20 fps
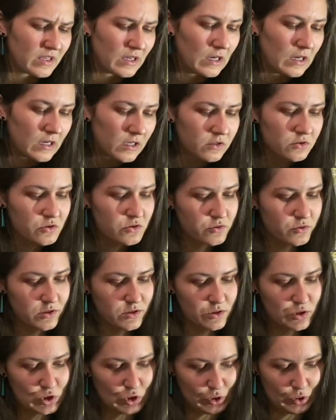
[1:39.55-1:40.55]

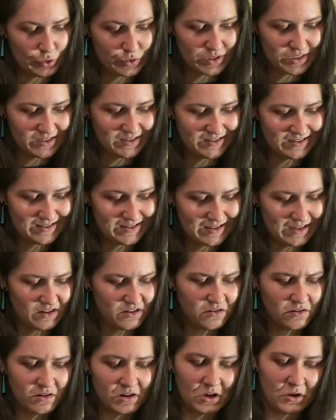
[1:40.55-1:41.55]
100 suitors
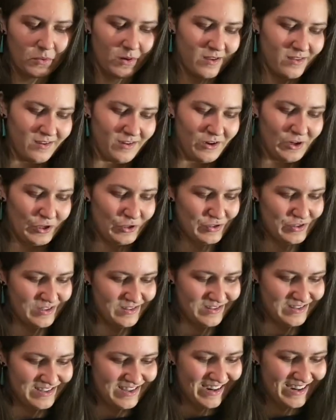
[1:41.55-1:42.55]
and no other girls
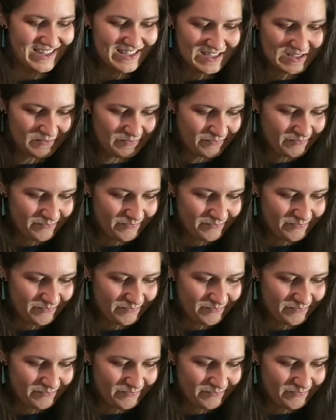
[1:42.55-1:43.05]
in sight.